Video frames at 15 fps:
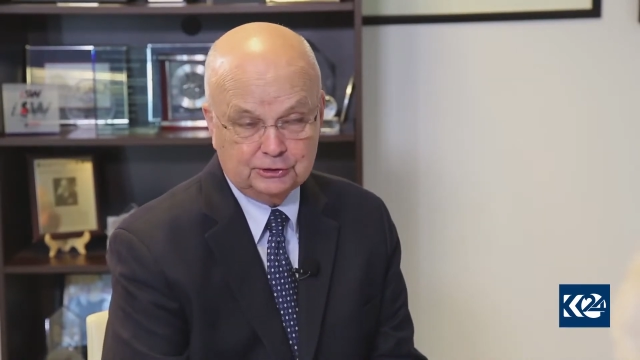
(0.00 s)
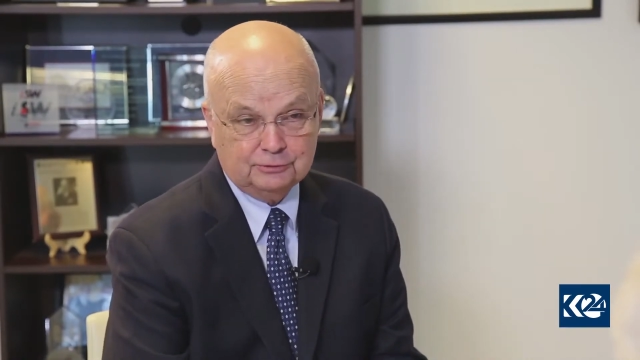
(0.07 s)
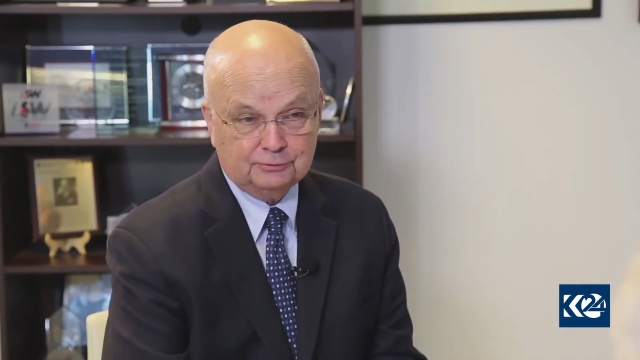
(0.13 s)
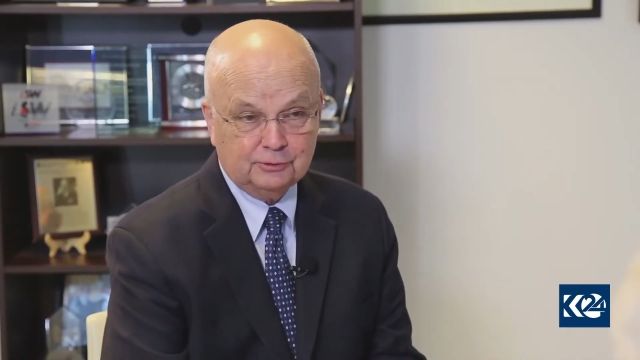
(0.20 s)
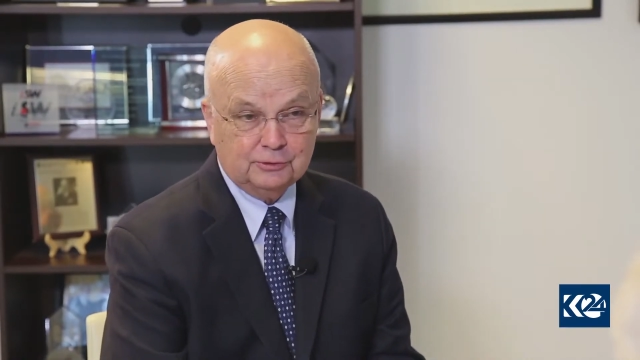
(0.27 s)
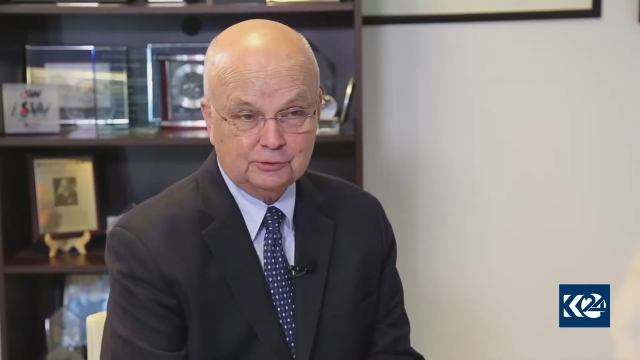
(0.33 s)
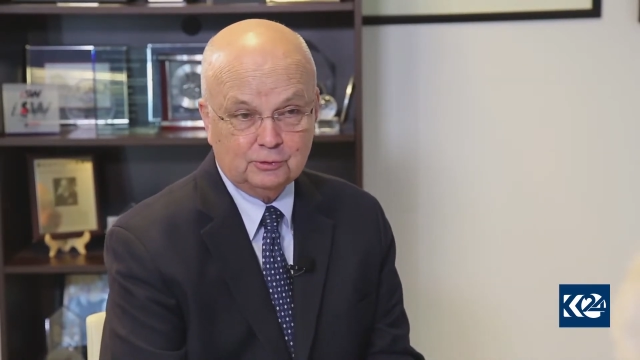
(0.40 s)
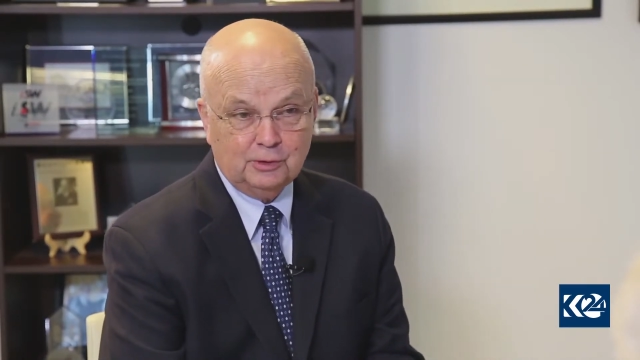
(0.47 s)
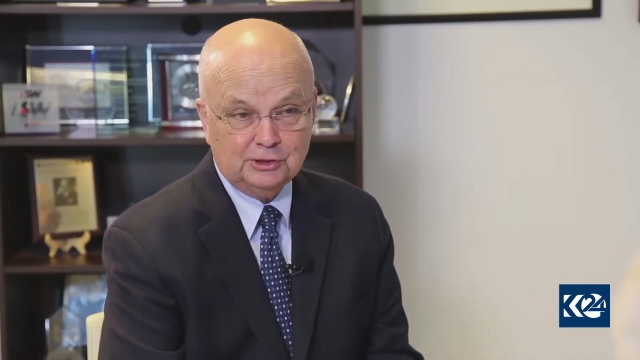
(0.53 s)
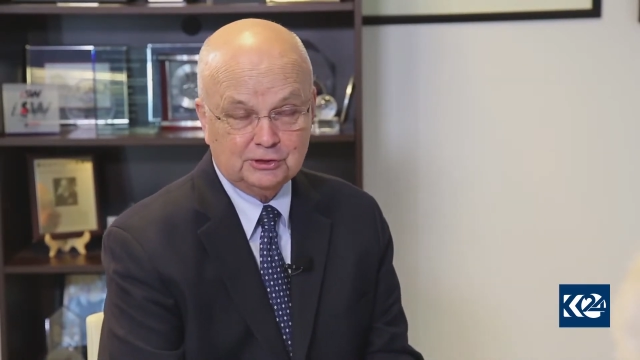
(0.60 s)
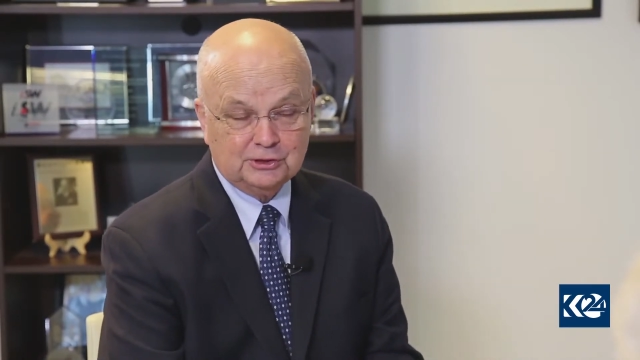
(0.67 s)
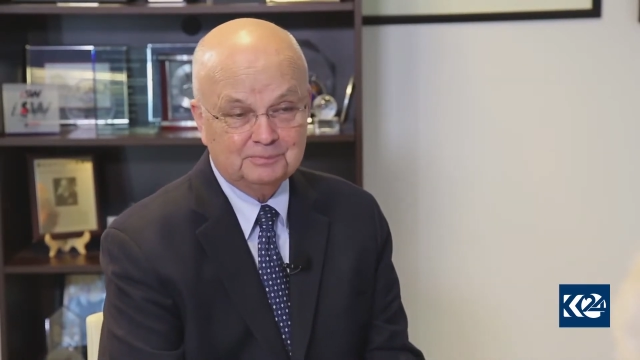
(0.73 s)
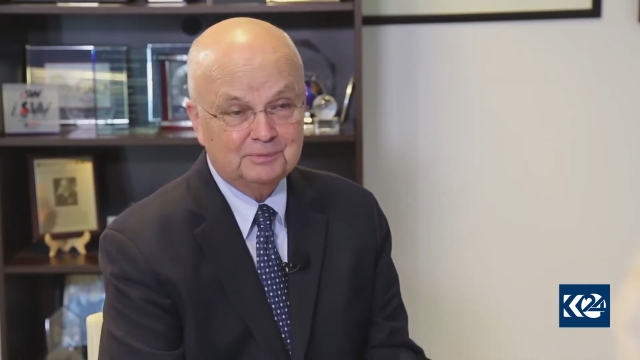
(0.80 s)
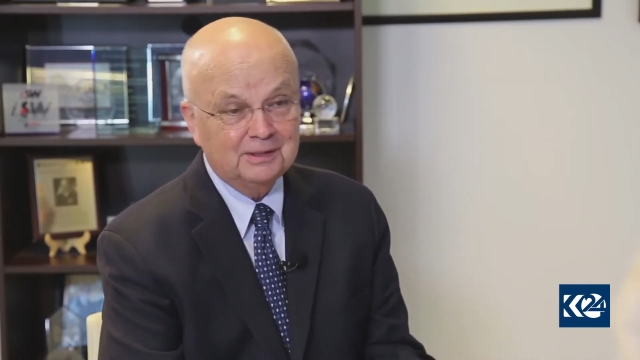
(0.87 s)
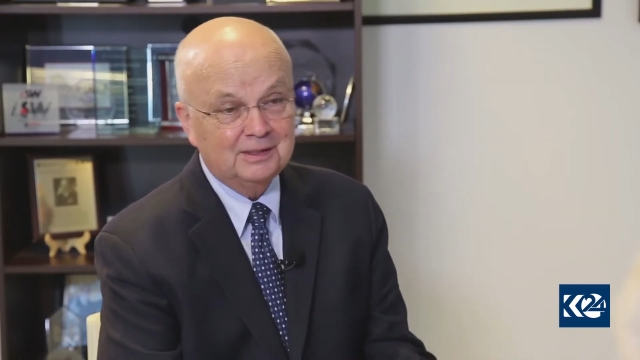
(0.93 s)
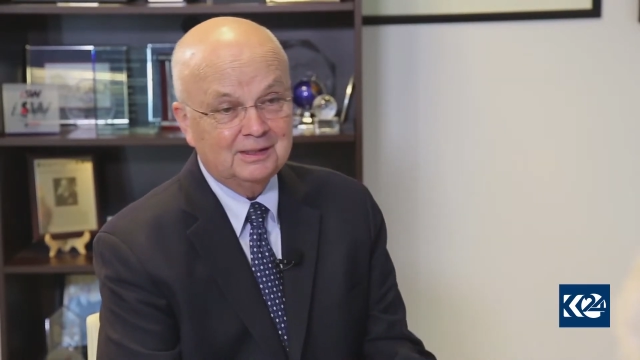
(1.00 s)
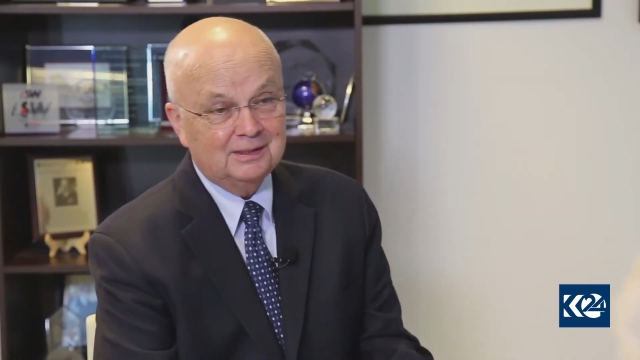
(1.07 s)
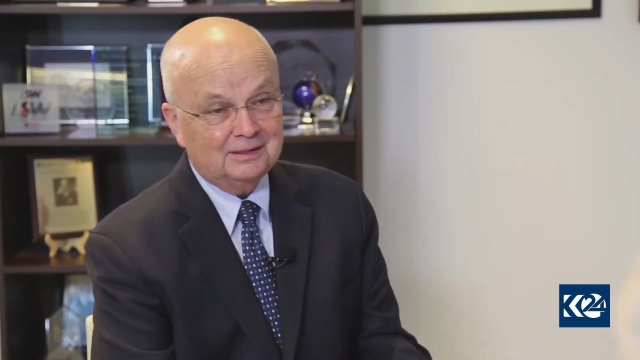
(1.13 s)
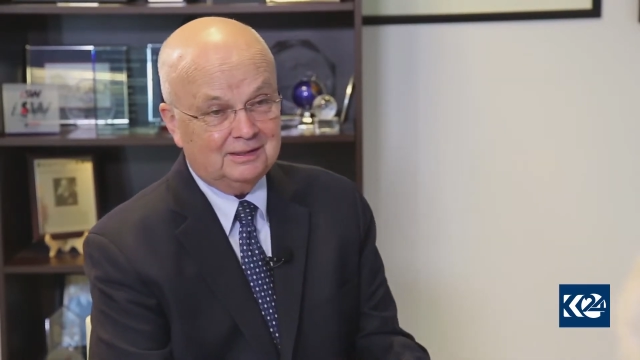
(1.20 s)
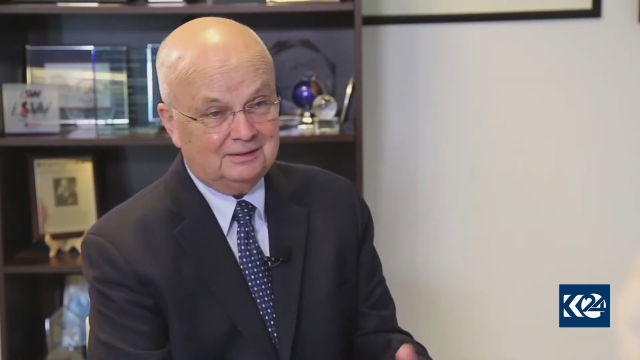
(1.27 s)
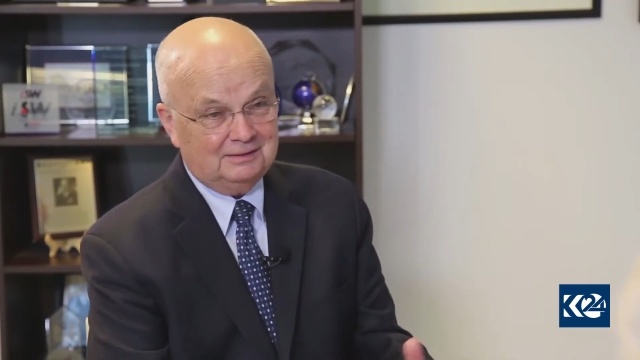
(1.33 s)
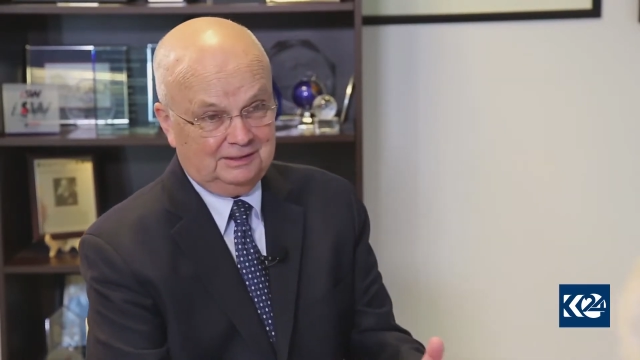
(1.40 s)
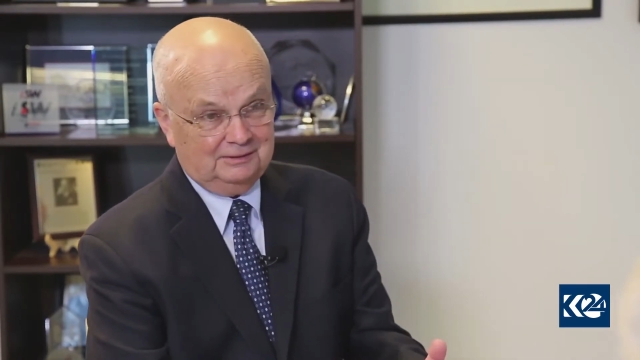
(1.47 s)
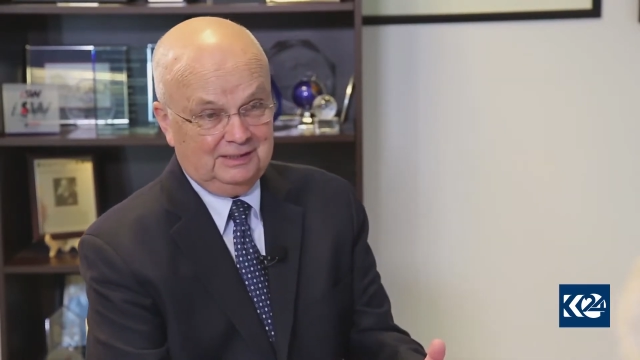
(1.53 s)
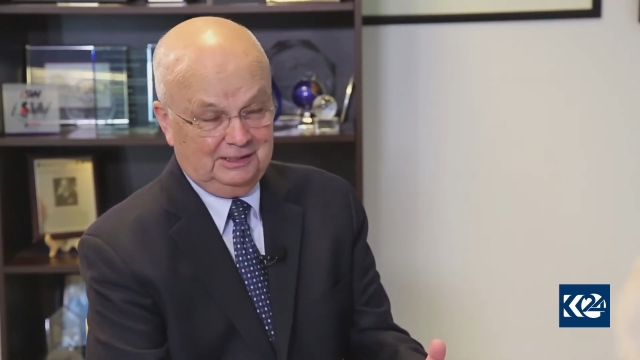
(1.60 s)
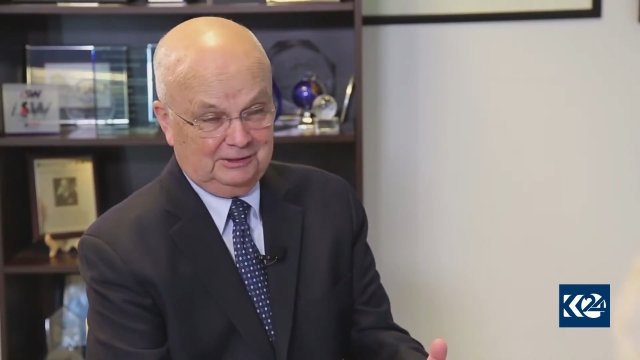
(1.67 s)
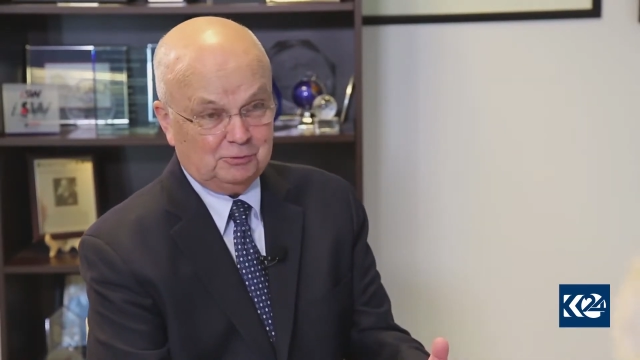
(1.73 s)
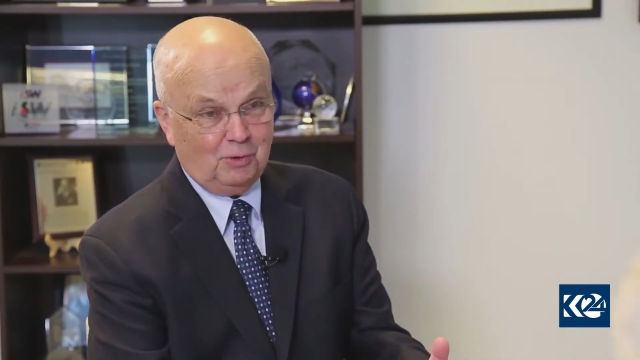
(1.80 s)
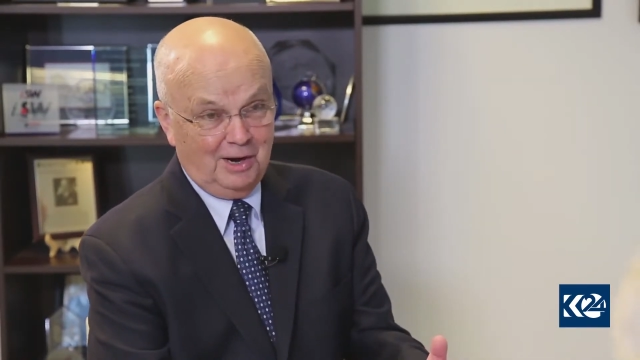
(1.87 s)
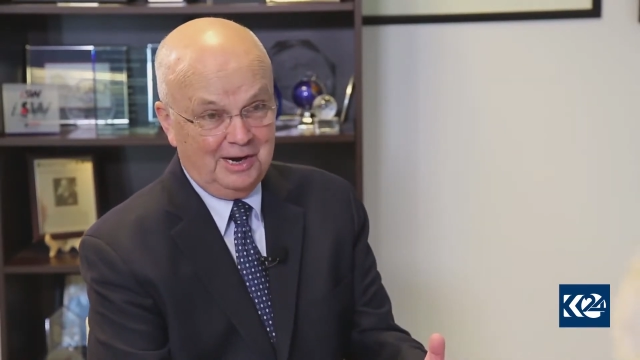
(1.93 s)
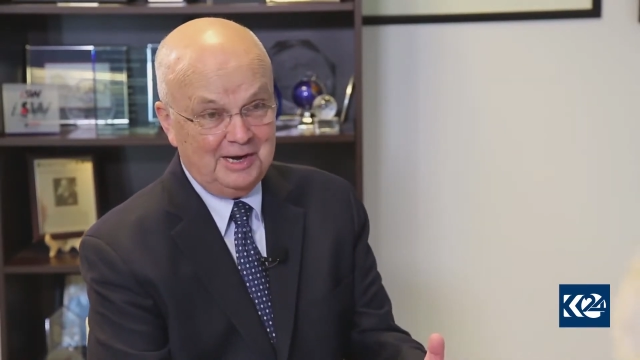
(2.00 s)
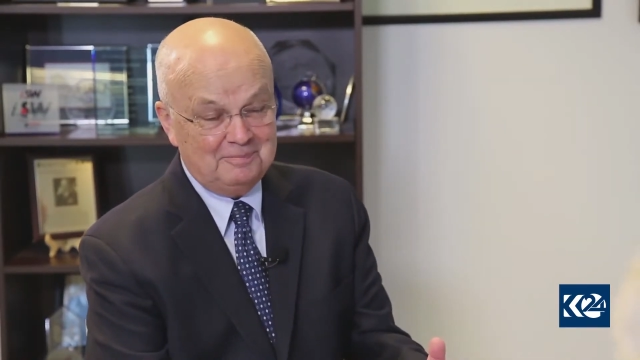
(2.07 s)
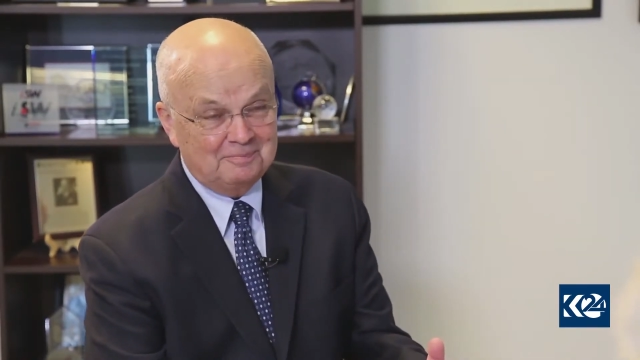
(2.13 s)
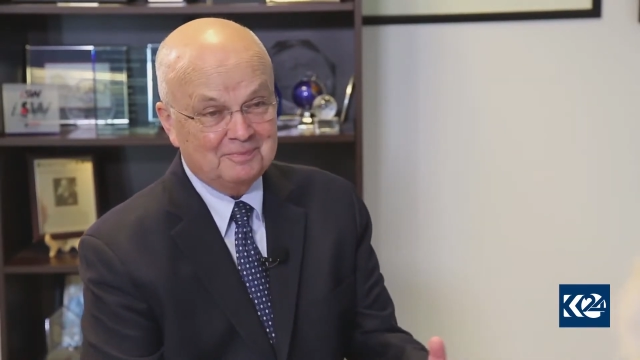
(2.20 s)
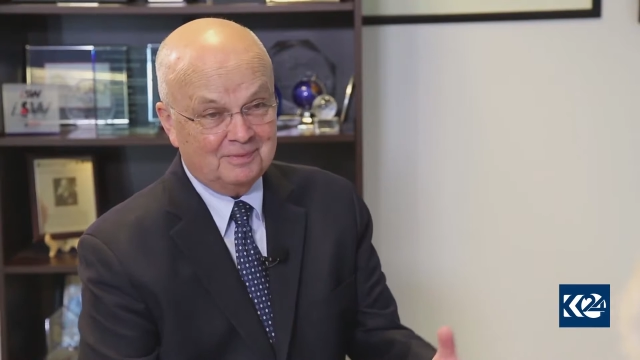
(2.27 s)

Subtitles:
your first question, that's why,